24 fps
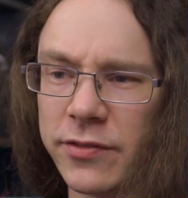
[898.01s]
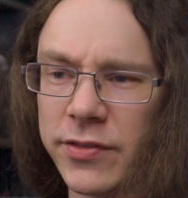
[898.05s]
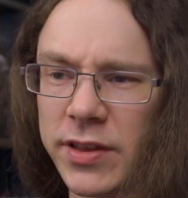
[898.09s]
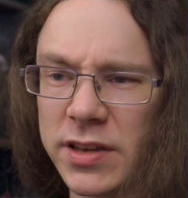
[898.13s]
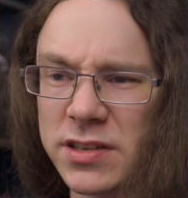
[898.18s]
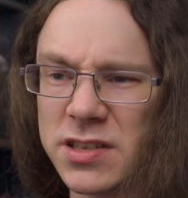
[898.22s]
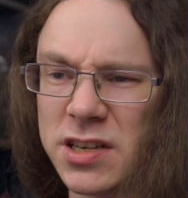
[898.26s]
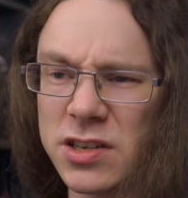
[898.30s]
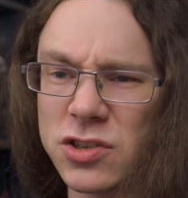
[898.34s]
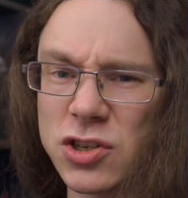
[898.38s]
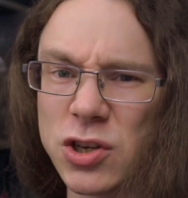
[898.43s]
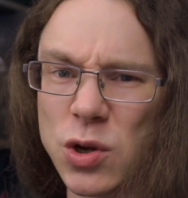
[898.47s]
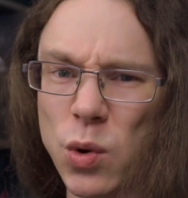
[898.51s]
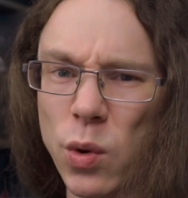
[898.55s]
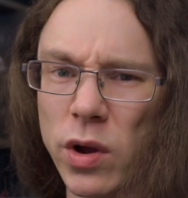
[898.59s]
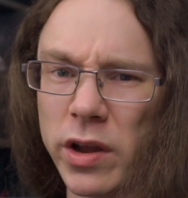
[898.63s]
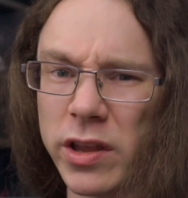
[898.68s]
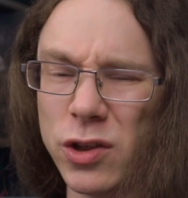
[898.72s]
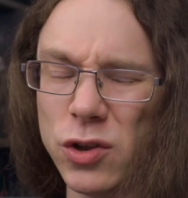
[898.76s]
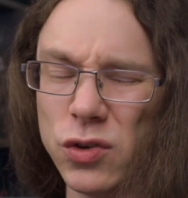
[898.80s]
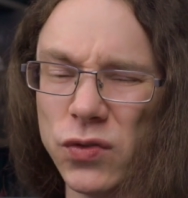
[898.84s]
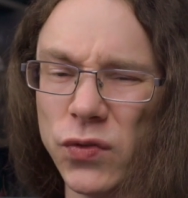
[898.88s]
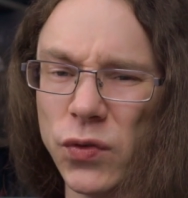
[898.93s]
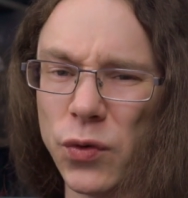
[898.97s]
That's actually quite a
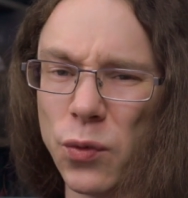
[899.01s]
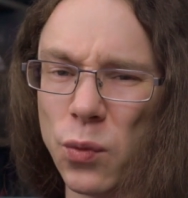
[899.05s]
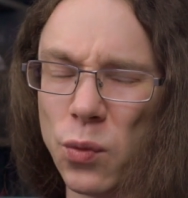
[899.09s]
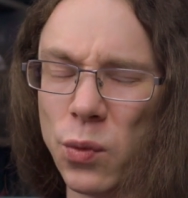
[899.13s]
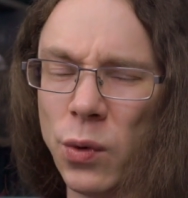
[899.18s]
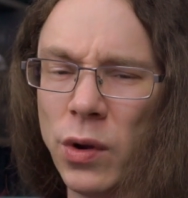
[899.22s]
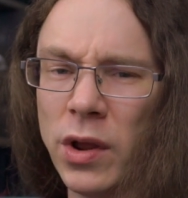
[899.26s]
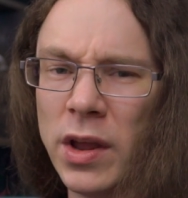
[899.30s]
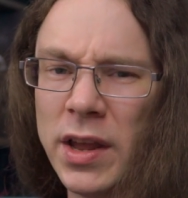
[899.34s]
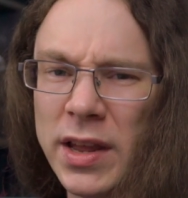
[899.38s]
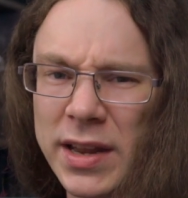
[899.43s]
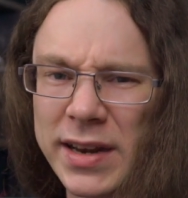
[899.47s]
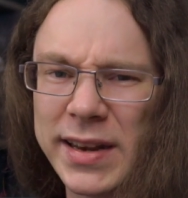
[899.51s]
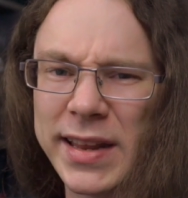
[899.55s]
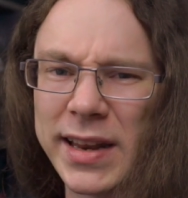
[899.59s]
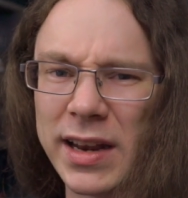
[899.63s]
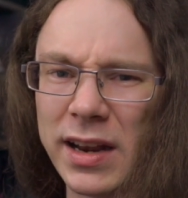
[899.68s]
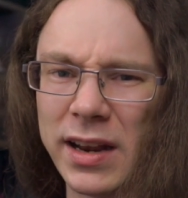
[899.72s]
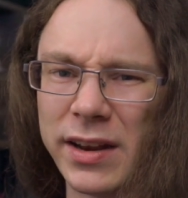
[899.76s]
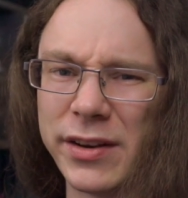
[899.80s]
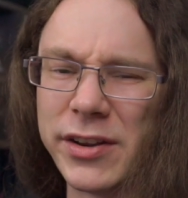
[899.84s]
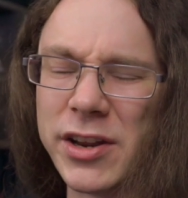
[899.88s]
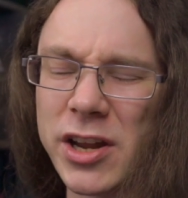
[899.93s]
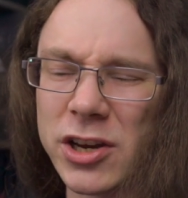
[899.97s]
useful
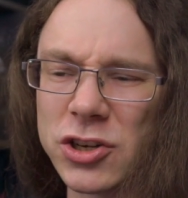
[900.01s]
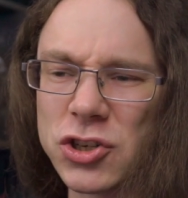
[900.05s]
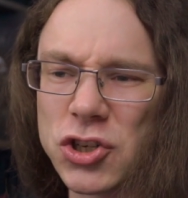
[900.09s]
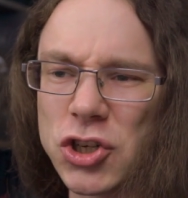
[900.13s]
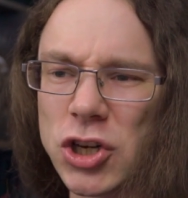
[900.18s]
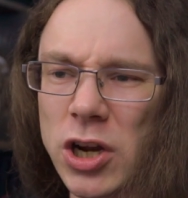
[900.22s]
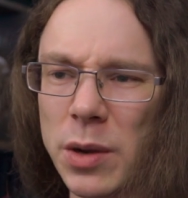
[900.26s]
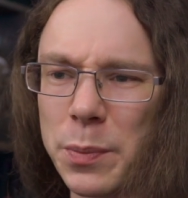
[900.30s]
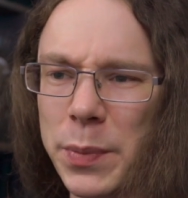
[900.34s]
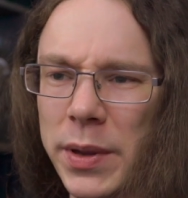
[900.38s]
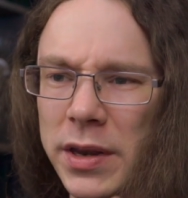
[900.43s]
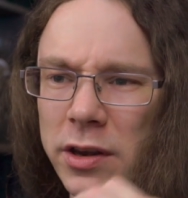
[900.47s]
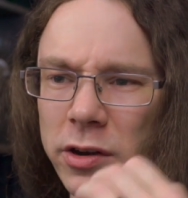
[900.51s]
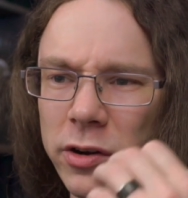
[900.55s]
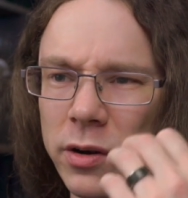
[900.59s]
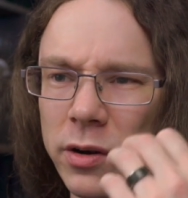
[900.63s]
little nudge up in your